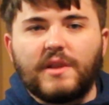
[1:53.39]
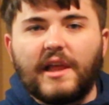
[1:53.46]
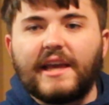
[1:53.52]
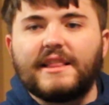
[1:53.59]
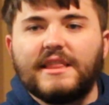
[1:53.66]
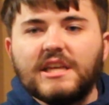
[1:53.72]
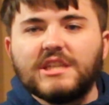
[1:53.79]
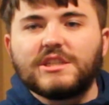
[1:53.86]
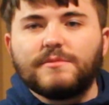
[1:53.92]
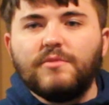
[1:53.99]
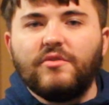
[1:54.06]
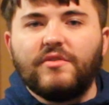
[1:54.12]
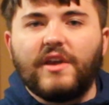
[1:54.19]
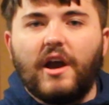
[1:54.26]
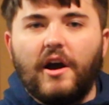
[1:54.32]
Like, this
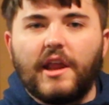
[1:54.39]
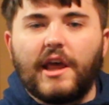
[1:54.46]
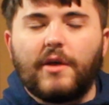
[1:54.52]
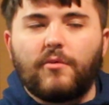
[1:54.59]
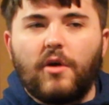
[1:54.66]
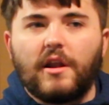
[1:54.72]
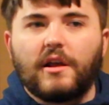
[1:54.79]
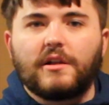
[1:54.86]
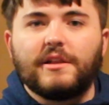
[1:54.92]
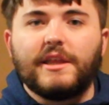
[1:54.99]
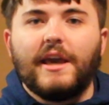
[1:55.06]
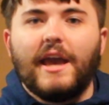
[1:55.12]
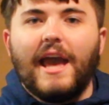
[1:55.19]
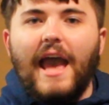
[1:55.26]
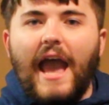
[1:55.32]
movie unironically